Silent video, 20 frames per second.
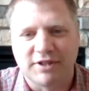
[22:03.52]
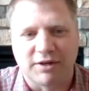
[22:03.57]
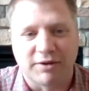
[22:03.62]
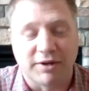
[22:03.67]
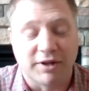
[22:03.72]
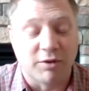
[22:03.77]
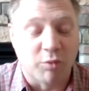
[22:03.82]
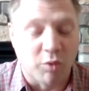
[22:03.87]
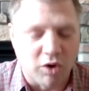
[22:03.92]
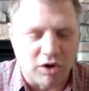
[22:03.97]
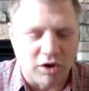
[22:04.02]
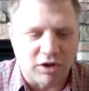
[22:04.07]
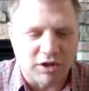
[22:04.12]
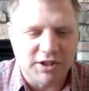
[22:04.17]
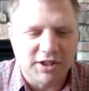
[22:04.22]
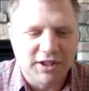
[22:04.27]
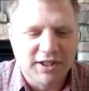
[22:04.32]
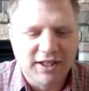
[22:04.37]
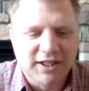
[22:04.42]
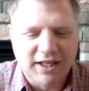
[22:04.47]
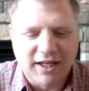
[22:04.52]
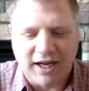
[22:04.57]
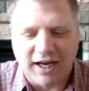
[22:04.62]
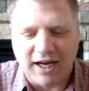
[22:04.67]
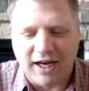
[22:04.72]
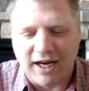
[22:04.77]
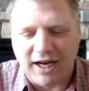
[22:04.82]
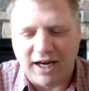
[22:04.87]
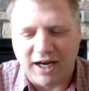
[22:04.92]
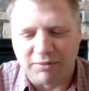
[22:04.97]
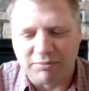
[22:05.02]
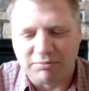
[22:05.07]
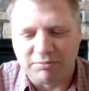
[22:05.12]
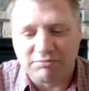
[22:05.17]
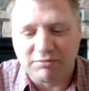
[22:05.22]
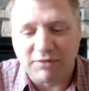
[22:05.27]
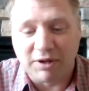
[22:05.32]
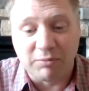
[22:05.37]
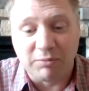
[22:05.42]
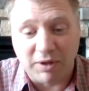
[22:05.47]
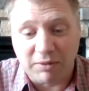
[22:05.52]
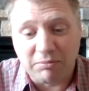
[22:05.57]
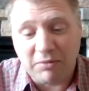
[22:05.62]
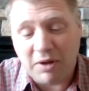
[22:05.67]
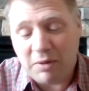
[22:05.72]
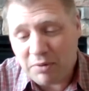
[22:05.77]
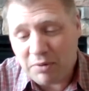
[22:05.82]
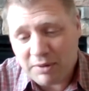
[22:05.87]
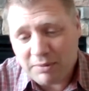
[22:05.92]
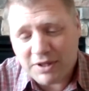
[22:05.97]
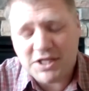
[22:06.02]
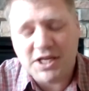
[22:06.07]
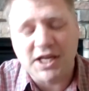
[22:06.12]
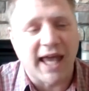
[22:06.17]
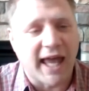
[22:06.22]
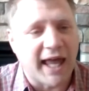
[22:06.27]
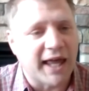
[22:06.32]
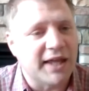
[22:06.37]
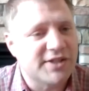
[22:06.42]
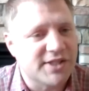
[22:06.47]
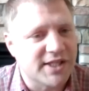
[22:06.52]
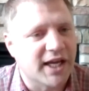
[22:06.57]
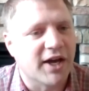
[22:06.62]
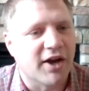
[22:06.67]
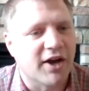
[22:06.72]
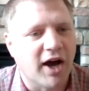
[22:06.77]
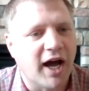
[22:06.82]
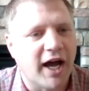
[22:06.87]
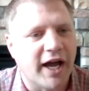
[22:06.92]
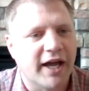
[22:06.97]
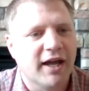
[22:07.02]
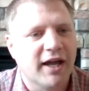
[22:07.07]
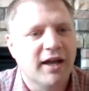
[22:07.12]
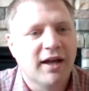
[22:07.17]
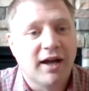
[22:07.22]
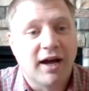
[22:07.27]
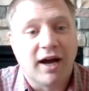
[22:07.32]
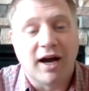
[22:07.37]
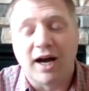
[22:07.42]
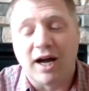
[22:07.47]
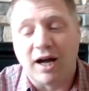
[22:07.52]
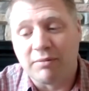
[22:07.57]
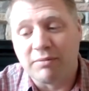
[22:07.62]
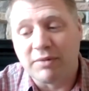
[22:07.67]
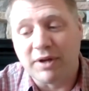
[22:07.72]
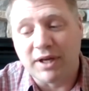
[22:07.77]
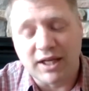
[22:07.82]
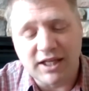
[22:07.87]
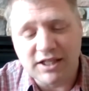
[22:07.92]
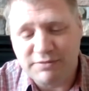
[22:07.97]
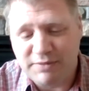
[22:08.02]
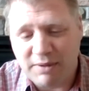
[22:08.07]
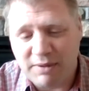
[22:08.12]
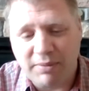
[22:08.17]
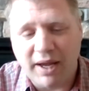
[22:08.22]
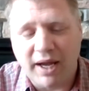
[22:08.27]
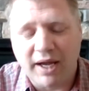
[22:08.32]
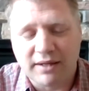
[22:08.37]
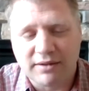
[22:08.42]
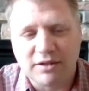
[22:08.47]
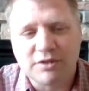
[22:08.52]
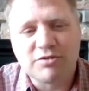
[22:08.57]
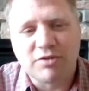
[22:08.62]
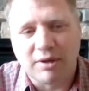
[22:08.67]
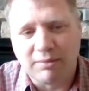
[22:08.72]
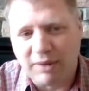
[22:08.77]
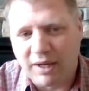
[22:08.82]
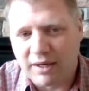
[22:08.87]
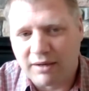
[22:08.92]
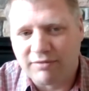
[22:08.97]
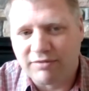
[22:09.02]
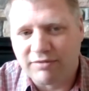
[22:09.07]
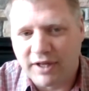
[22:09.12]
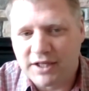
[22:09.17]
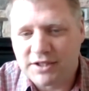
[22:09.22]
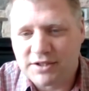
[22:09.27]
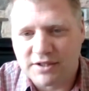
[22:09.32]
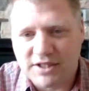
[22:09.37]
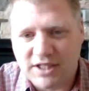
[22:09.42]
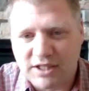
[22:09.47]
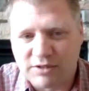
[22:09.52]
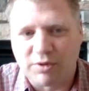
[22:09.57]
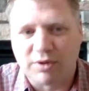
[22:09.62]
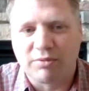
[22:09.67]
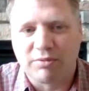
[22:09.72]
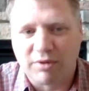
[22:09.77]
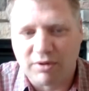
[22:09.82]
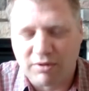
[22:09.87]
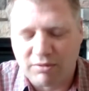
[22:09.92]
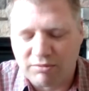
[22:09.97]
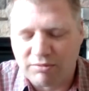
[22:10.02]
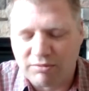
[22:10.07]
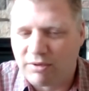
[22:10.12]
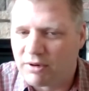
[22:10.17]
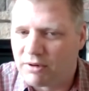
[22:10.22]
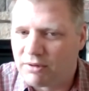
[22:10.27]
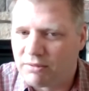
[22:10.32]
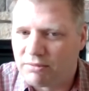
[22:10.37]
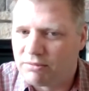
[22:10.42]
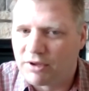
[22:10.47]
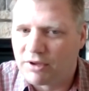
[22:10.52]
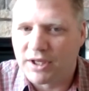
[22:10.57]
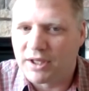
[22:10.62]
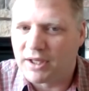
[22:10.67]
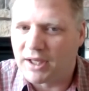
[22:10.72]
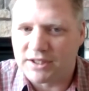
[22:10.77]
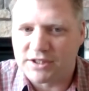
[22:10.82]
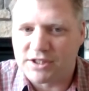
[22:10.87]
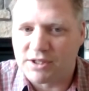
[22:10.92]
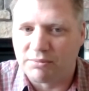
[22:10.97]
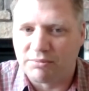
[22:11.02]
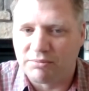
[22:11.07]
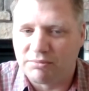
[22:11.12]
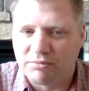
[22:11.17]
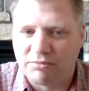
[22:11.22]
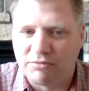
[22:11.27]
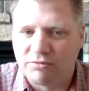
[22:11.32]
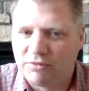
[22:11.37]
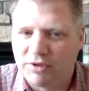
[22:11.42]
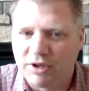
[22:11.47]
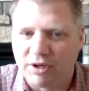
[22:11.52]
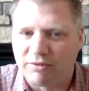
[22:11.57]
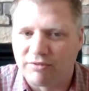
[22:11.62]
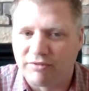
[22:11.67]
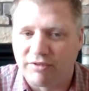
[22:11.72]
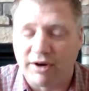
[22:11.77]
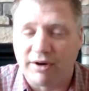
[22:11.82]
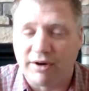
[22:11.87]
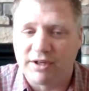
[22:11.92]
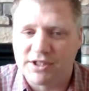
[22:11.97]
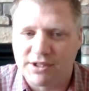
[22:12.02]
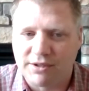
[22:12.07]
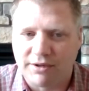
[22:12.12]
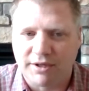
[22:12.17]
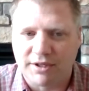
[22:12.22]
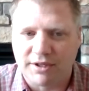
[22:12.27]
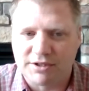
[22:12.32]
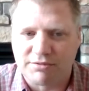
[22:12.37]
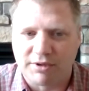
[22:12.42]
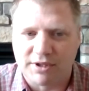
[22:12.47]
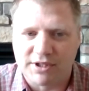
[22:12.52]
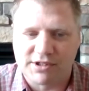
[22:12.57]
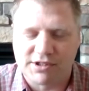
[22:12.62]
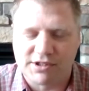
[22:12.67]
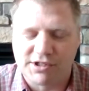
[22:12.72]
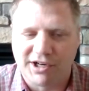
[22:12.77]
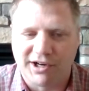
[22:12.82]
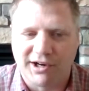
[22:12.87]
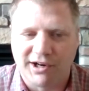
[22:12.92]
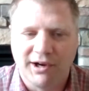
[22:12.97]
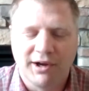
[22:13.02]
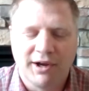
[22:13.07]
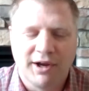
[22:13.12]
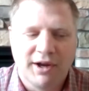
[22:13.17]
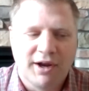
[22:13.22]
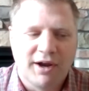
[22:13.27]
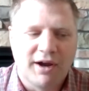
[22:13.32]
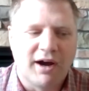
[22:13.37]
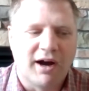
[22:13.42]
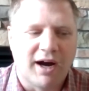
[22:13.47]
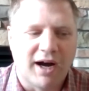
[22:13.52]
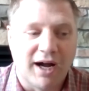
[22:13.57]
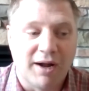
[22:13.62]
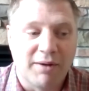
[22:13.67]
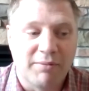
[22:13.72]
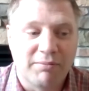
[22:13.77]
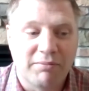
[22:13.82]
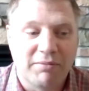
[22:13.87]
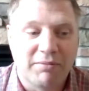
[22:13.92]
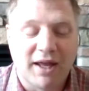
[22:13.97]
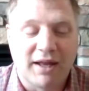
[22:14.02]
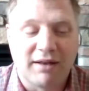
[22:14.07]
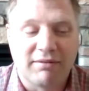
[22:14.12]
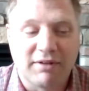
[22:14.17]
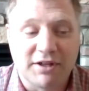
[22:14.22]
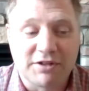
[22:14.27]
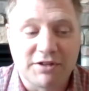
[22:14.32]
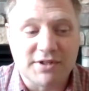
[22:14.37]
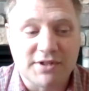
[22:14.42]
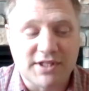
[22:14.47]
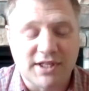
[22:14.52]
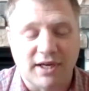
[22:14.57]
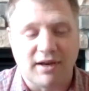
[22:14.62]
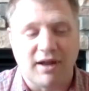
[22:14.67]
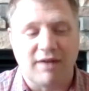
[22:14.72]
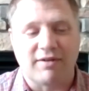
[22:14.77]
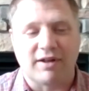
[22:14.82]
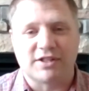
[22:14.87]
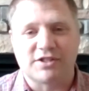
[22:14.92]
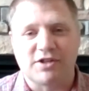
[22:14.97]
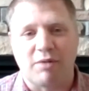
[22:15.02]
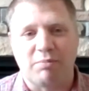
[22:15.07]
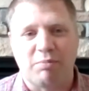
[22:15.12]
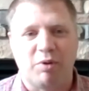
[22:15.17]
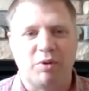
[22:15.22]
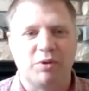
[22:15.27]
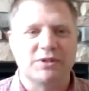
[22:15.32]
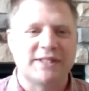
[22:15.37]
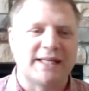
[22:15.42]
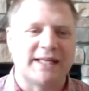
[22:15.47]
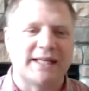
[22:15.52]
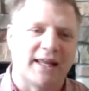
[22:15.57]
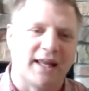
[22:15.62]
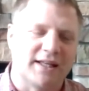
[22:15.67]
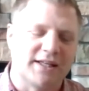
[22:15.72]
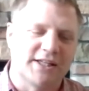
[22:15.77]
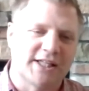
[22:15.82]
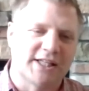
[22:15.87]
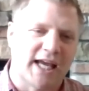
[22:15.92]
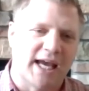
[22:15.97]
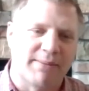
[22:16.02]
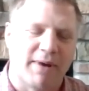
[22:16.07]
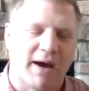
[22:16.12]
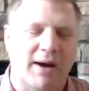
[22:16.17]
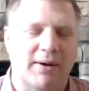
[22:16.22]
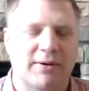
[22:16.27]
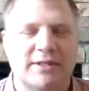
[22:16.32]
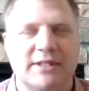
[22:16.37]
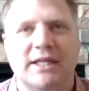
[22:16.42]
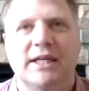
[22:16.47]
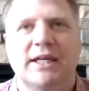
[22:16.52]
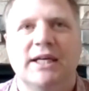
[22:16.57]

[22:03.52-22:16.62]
in the world, and pretty much a Keynesian guy. And he's been banging the drum on inflation. Says we're looking at some very serious risks here. And interesting enough, I saw a poll today that just came out.